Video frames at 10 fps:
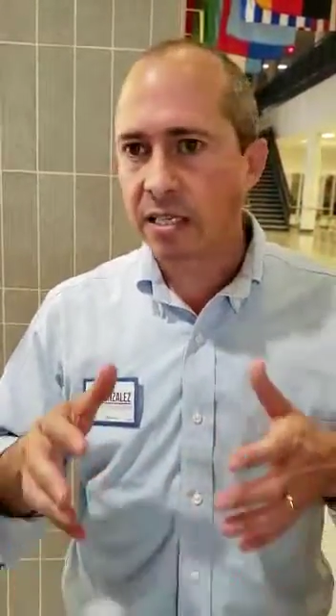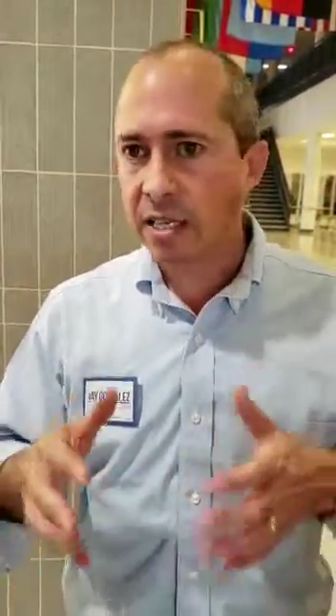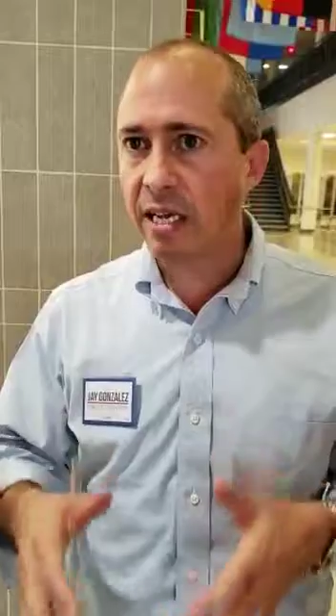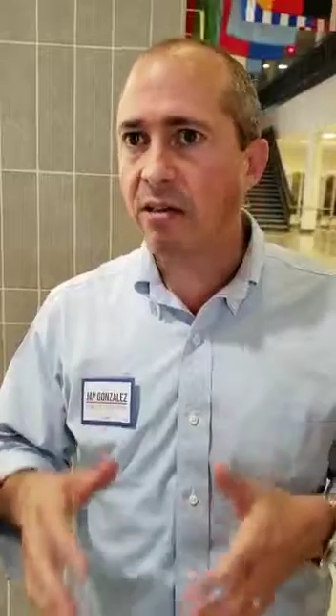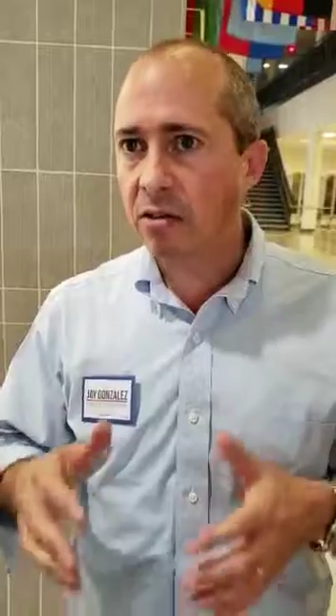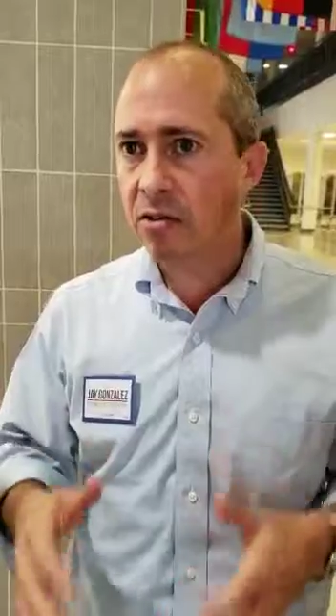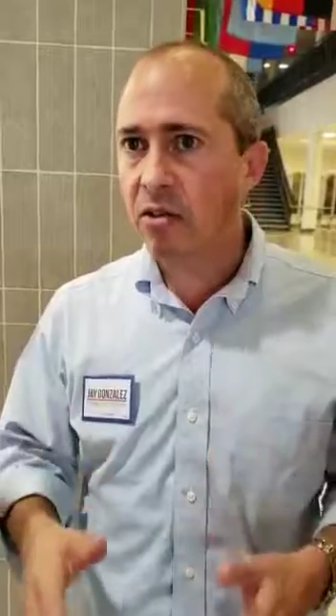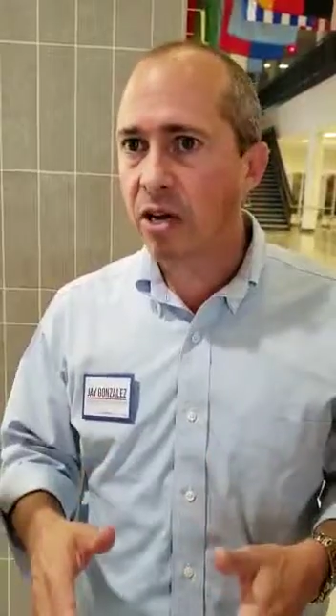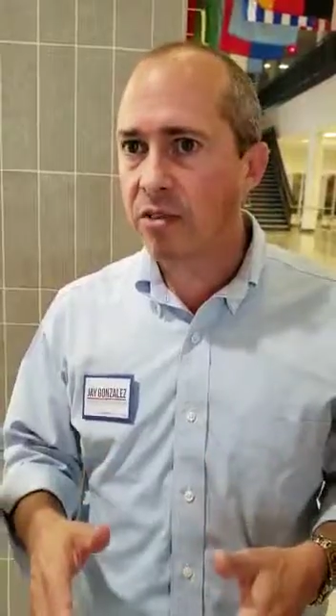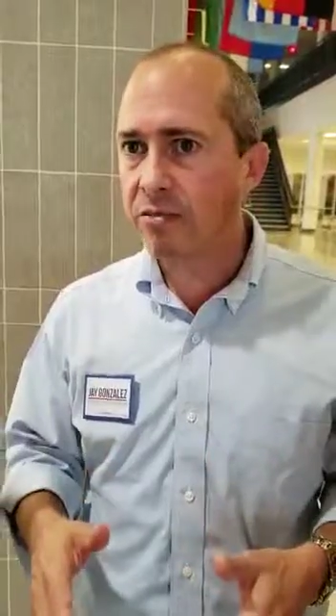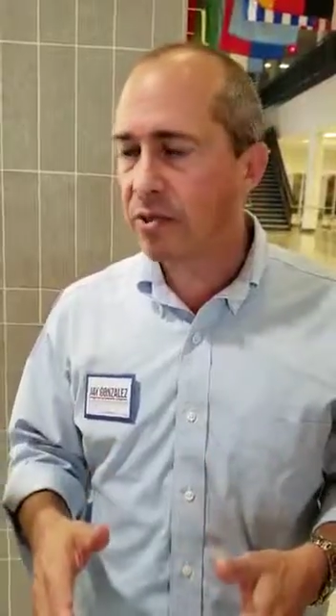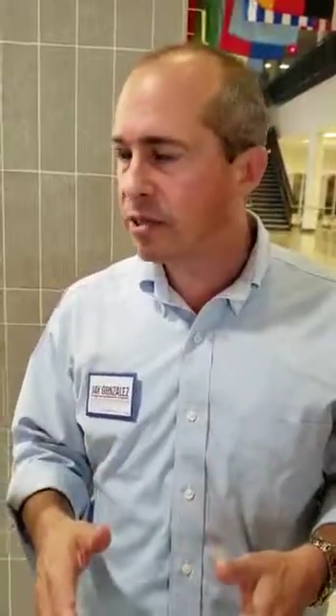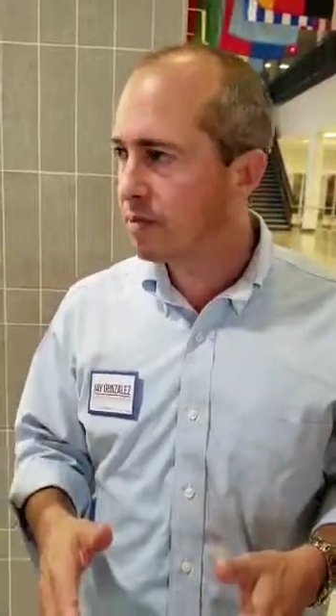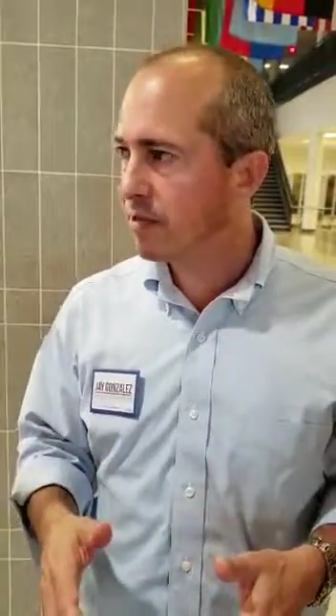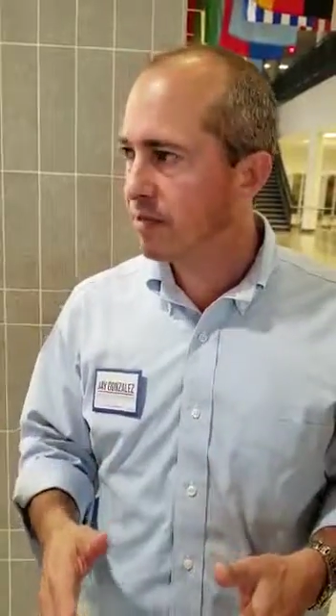that state and local law
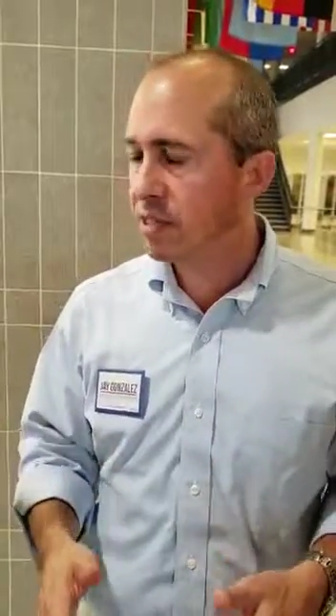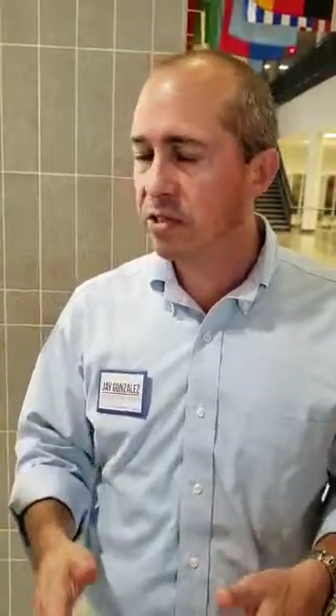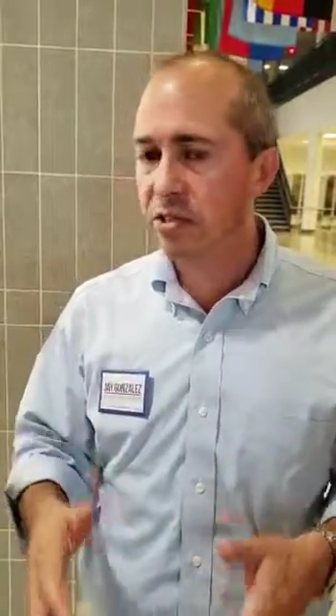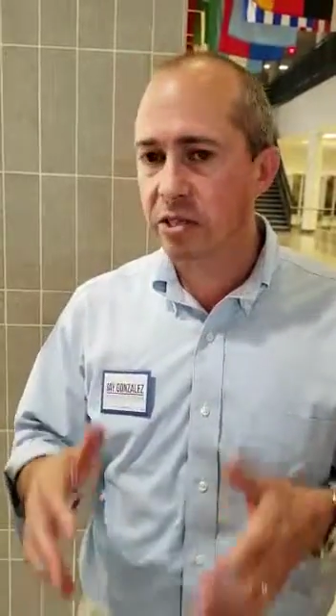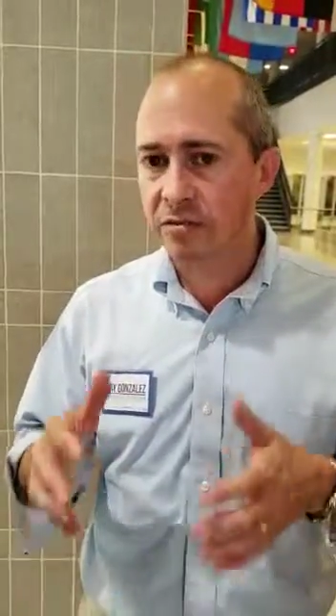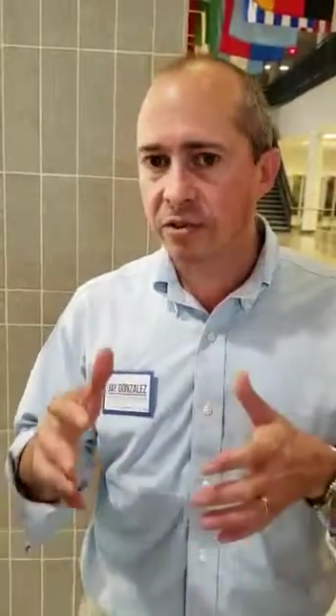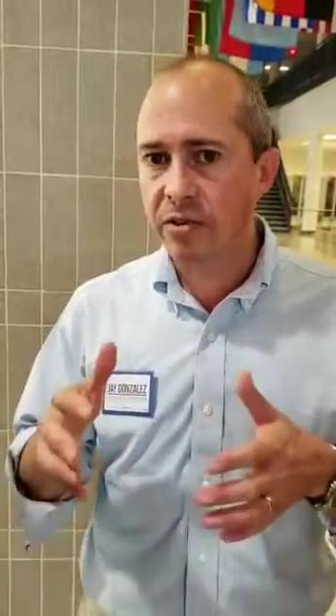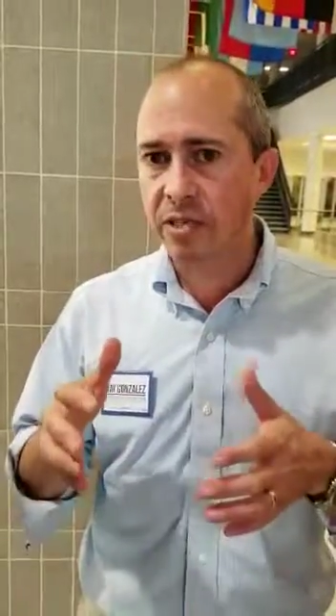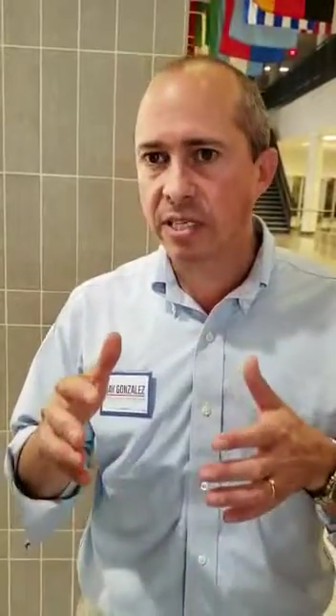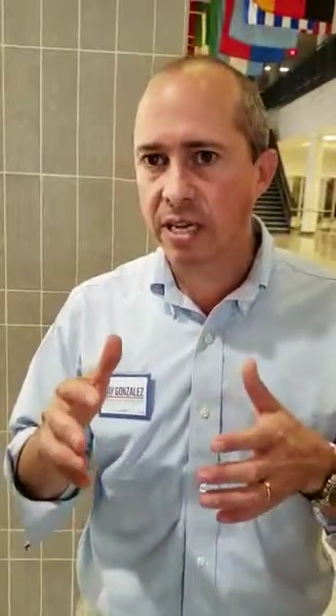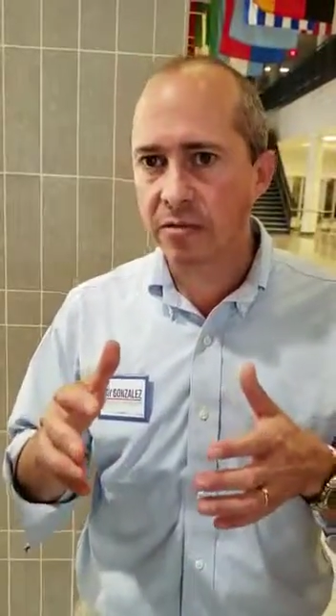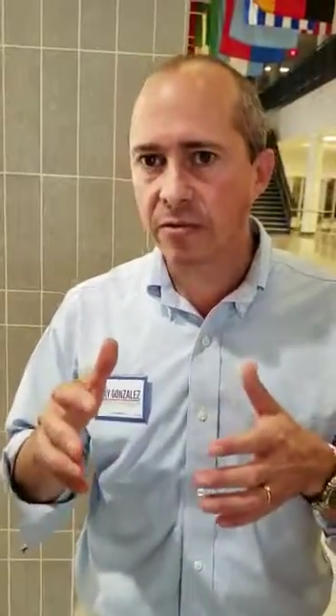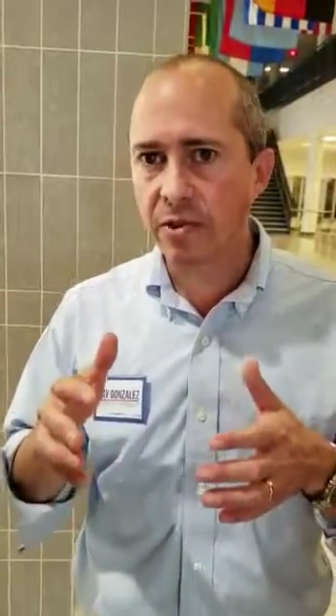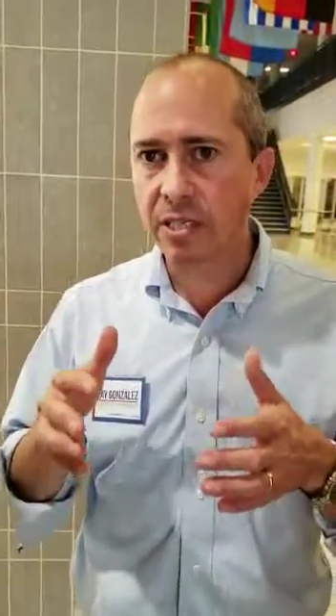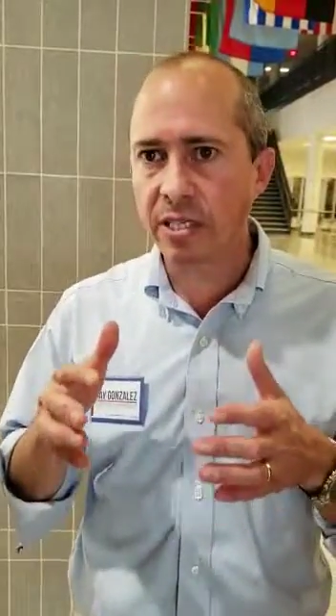enforcement officials should focus on
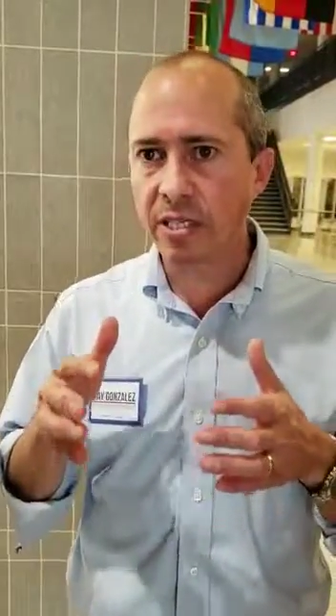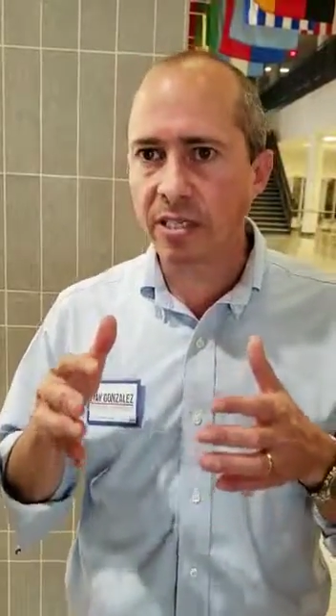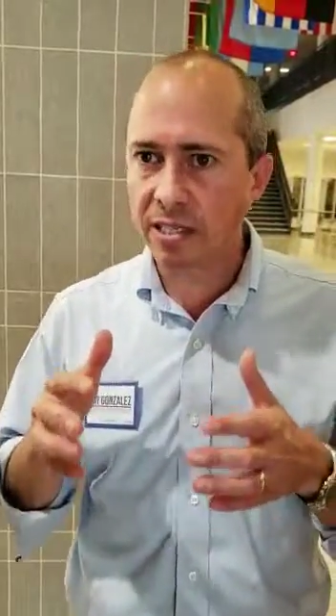enforcing